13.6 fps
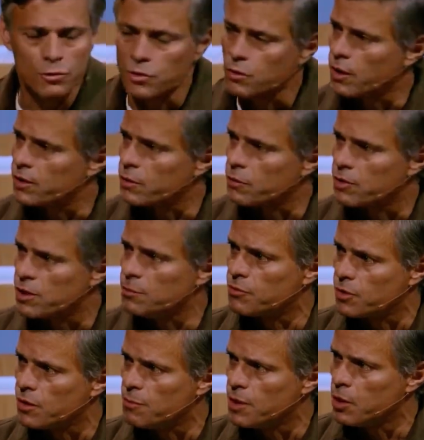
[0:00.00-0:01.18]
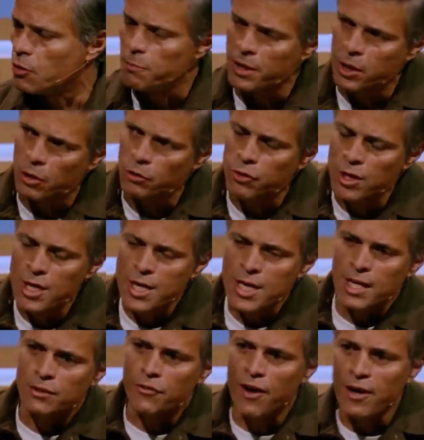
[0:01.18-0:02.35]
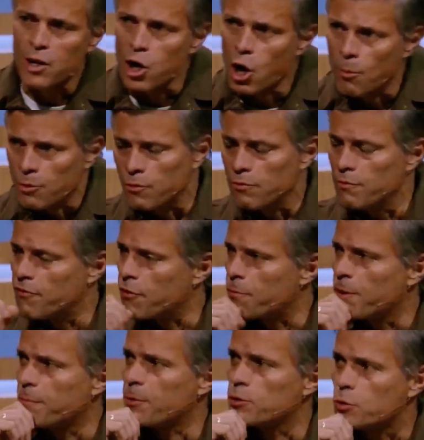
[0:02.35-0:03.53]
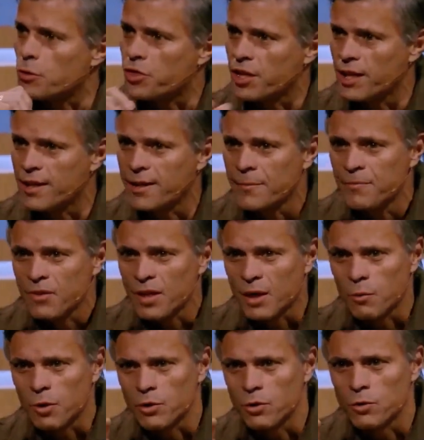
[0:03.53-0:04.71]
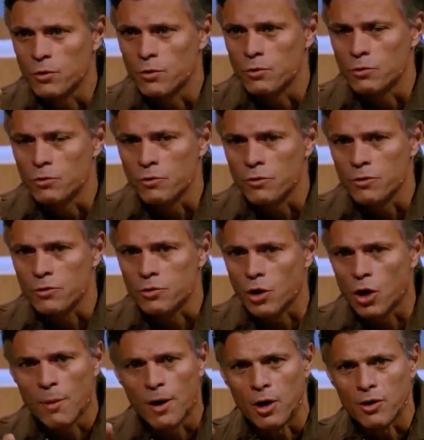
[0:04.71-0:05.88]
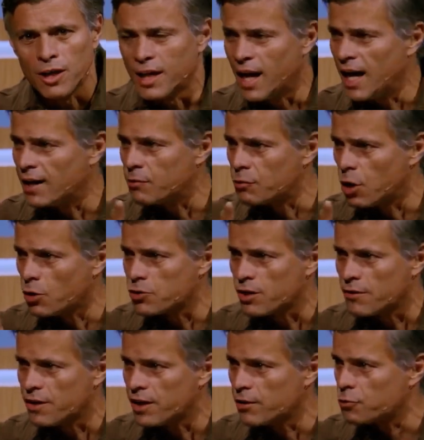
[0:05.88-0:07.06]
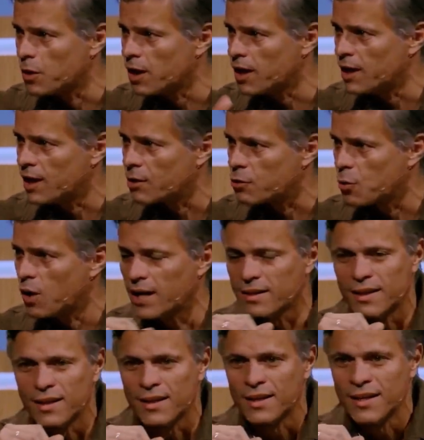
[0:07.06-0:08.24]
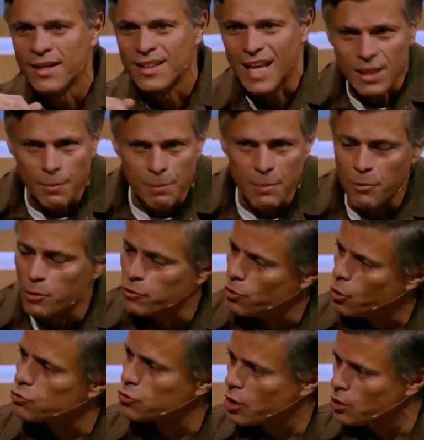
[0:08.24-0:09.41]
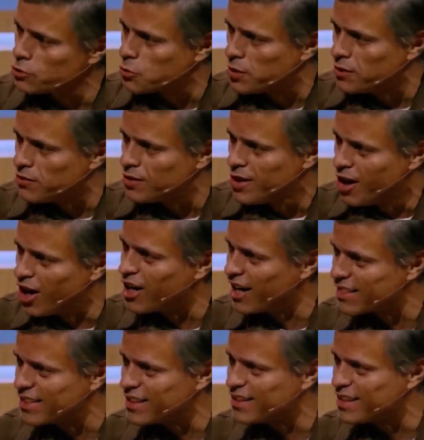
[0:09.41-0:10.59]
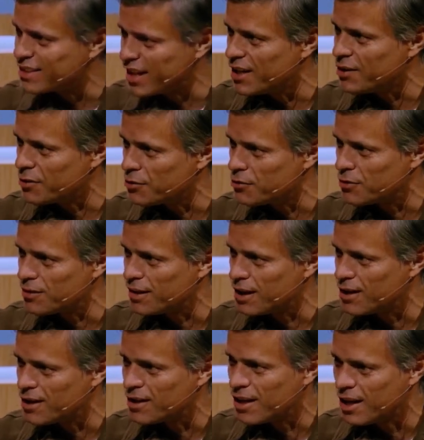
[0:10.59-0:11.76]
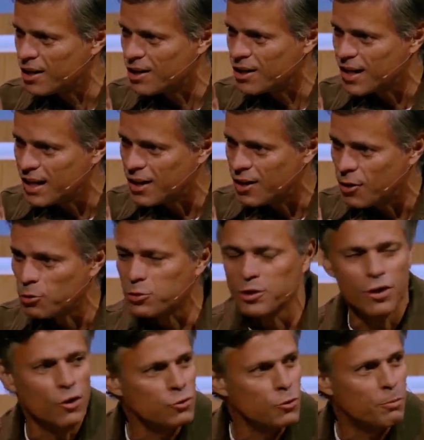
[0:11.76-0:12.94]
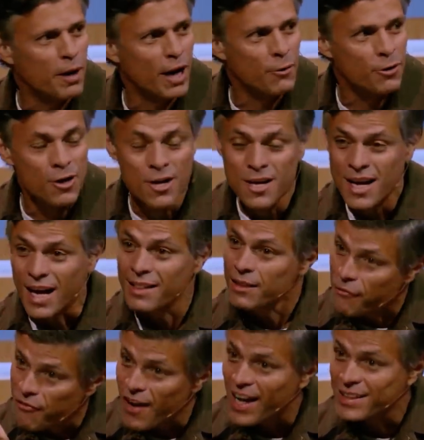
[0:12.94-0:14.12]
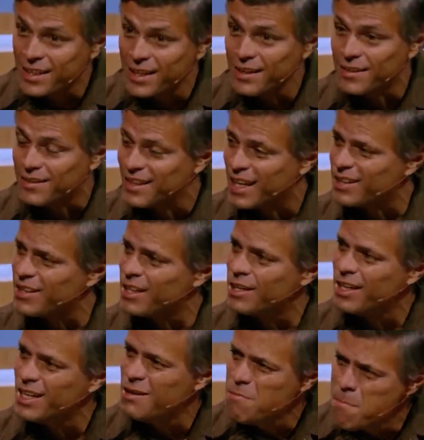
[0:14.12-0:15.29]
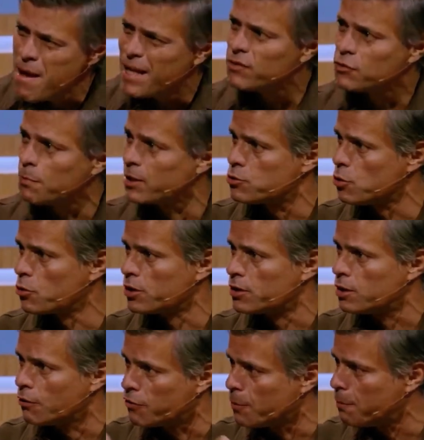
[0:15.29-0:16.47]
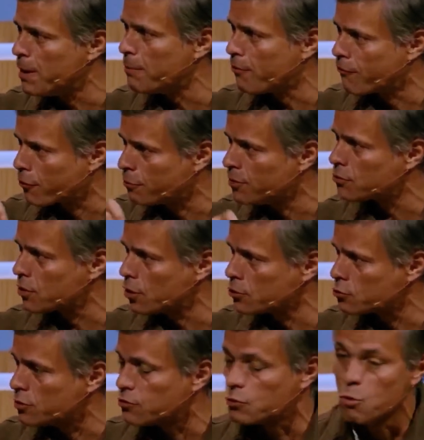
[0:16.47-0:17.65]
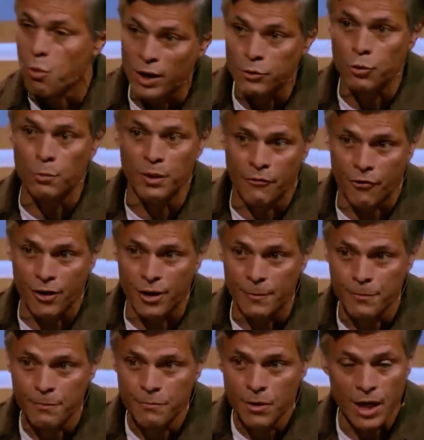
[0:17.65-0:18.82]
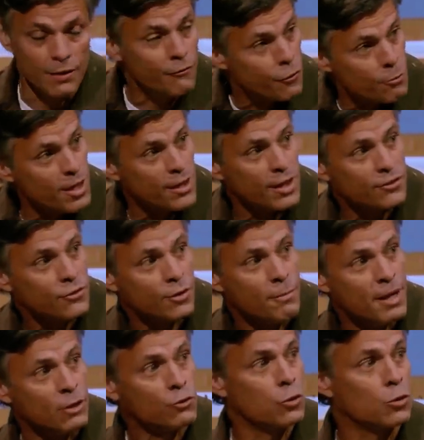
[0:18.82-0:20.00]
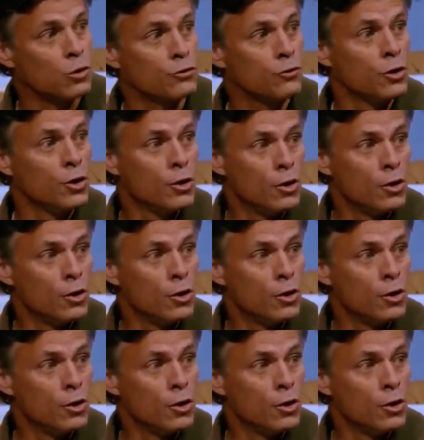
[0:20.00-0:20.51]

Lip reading: autocratic regimes give me hope, because it's very common for people to think that when you talk about Iran, Russia, Venezuela, Rwanda, that the people in those countries are like the dictators that are holding on to power. And the fact is that the immense majority of the people from these countries want to be free. And for me, that's the main source